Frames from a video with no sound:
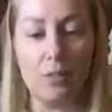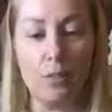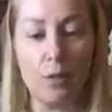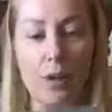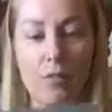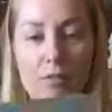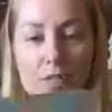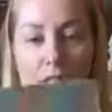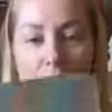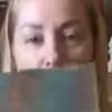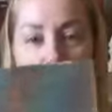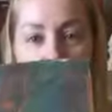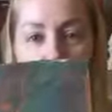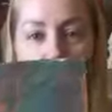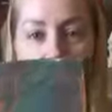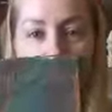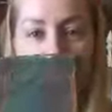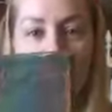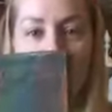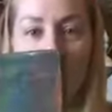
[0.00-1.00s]
roughed it up
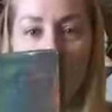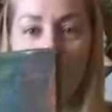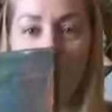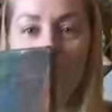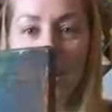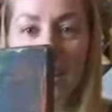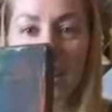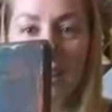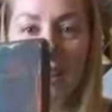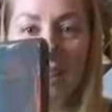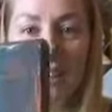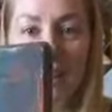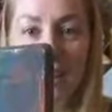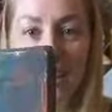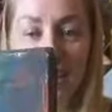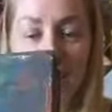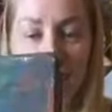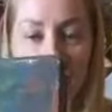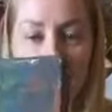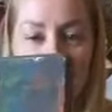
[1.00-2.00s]
pretty good.
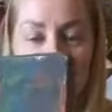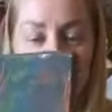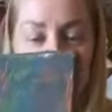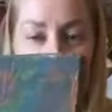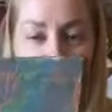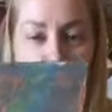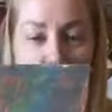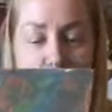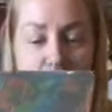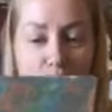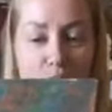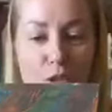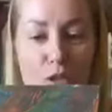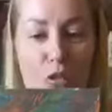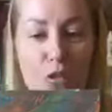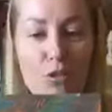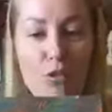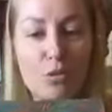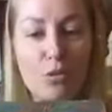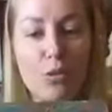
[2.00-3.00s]
So I just want to show
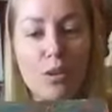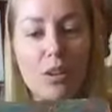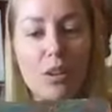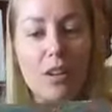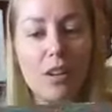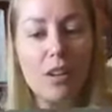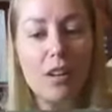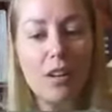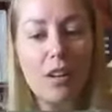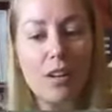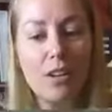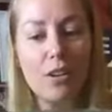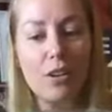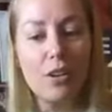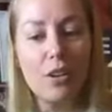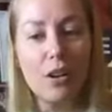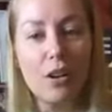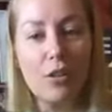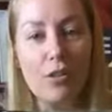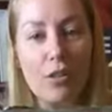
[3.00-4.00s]
you
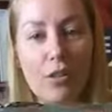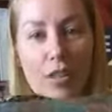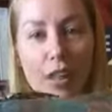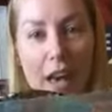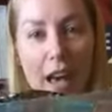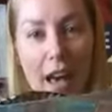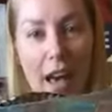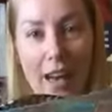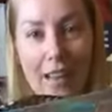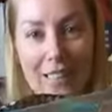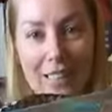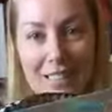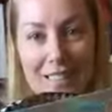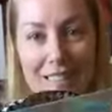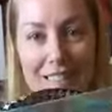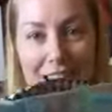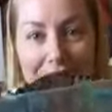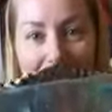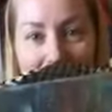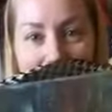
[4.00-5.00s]
that
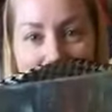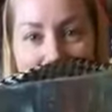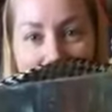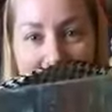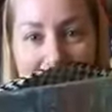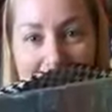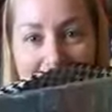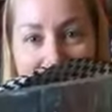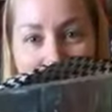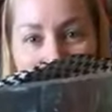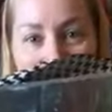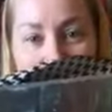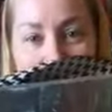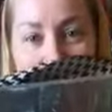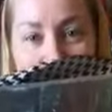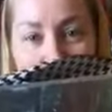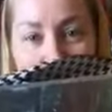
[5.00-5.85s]
and